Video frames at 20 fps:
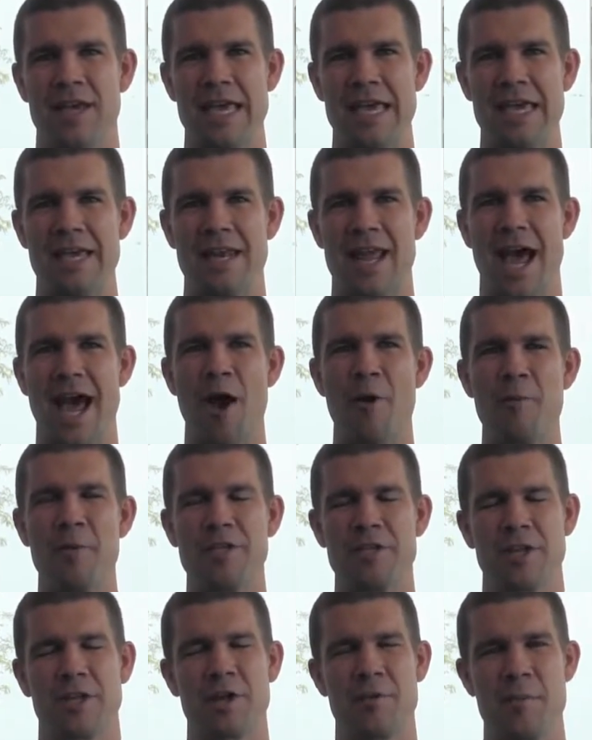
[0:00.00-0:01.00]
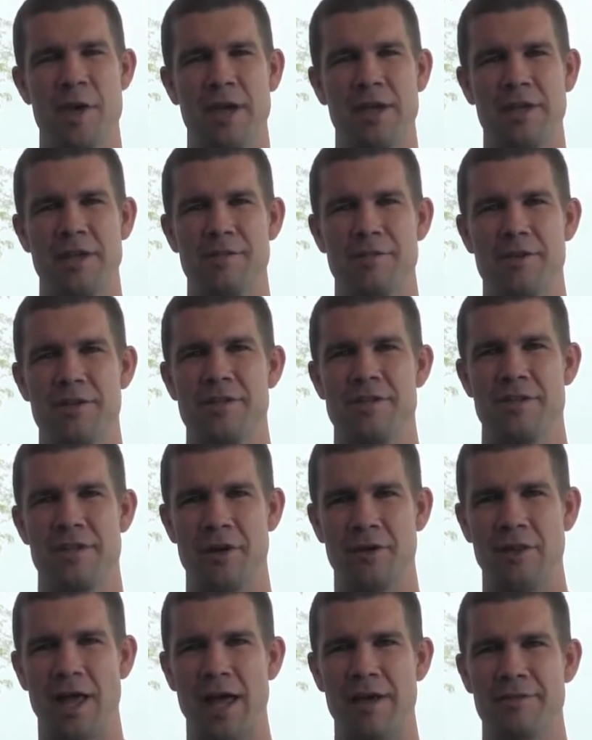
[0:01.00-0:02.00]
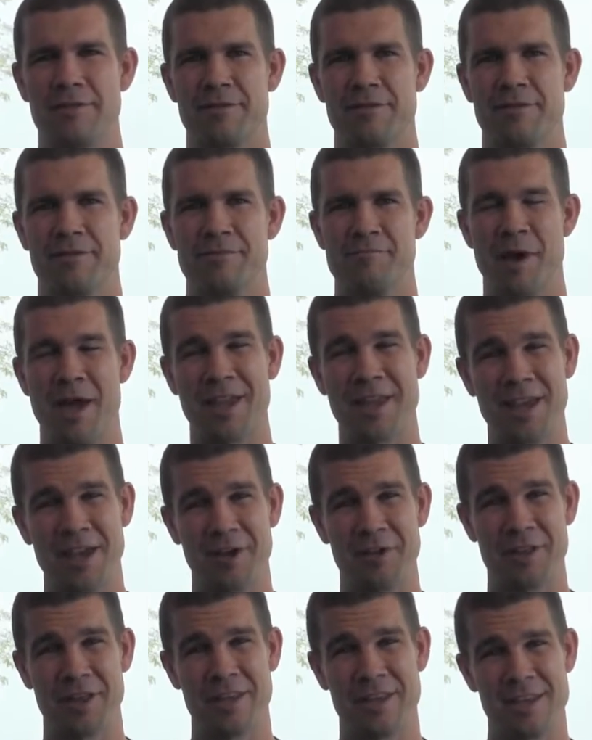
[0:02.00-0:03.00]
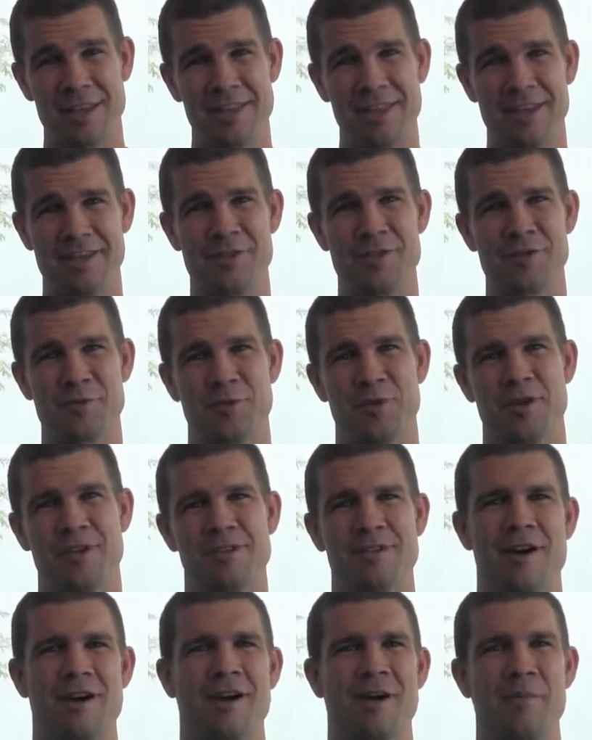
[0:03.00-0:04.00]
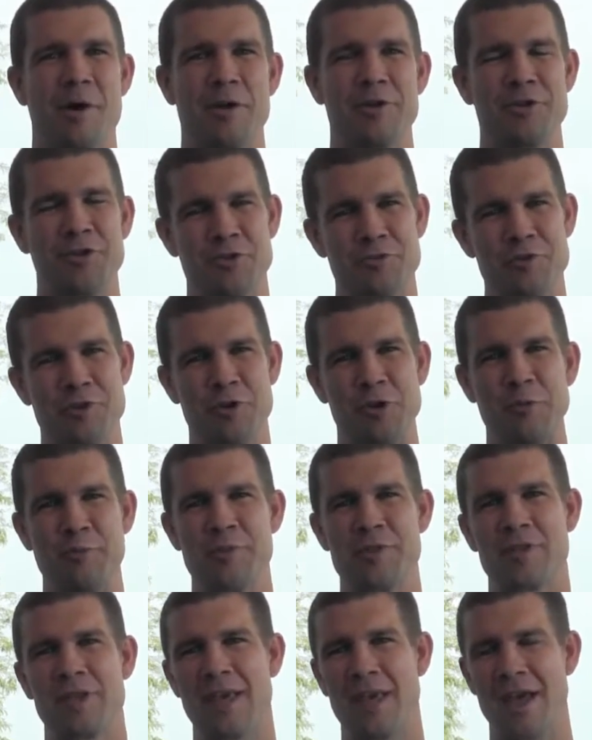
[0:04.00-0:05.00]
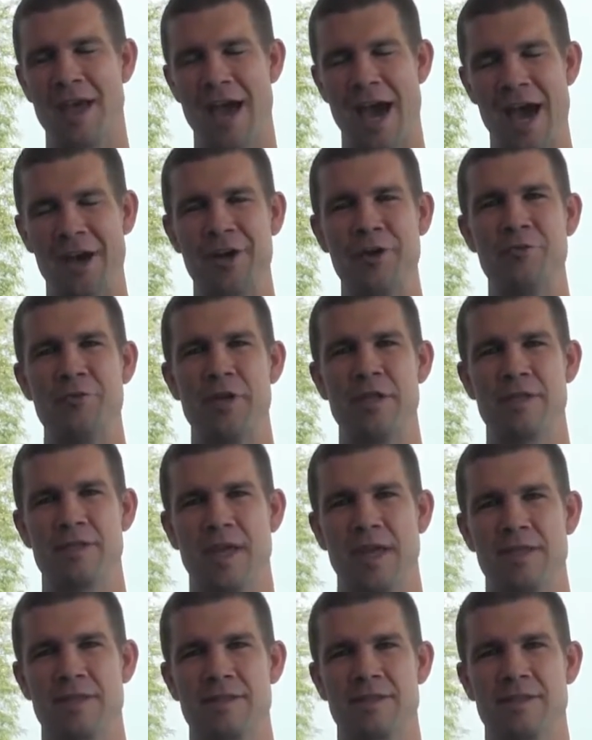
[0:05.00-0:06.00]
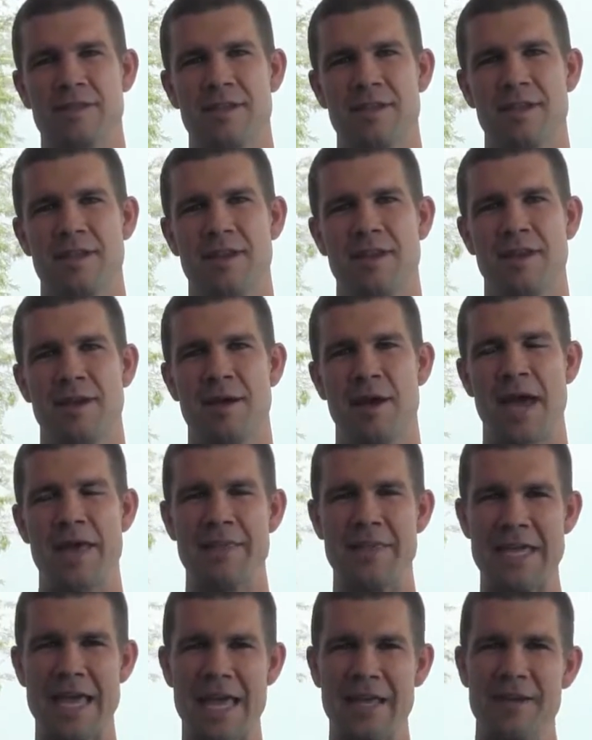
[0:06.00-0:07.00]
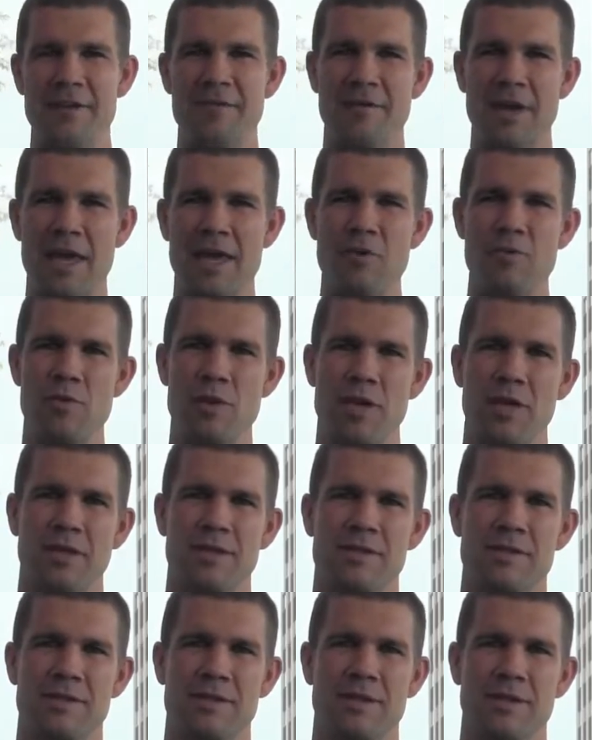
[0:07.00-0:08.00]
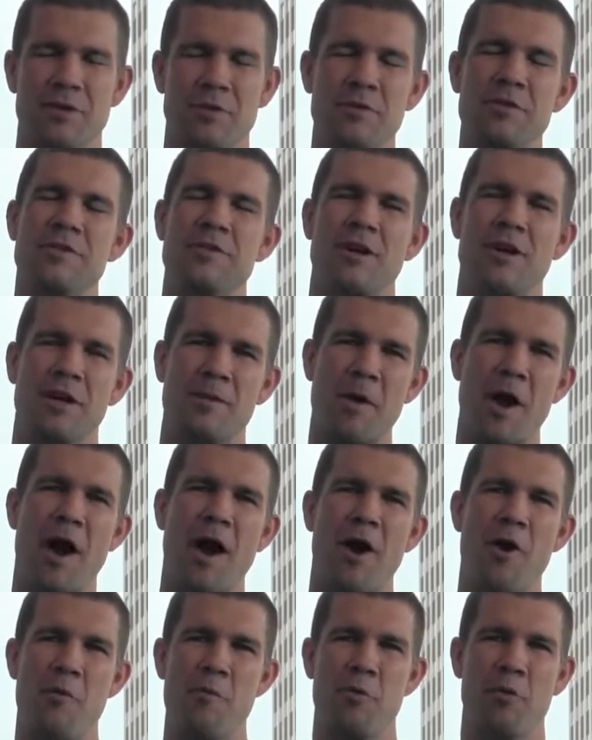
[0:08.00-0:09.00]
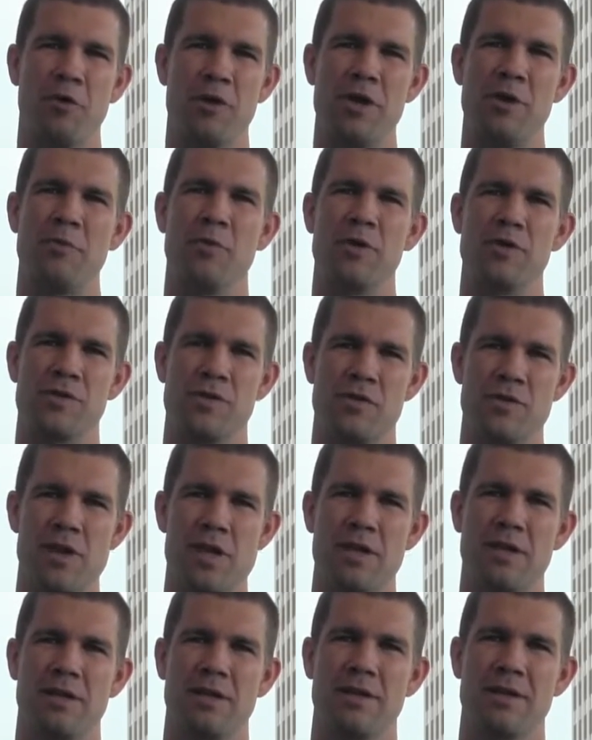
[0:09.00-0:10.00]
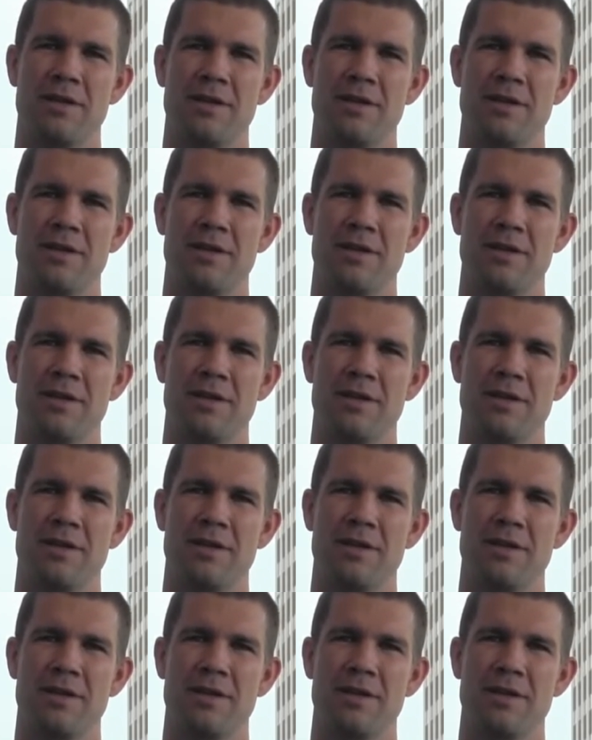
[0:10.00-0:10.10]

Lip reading: and how much it could make a difference in their life. Mykel, the kid that just wanted to talk about shooting hoops out at recess, at the end of 8 weeks, was talking about how important it was to read.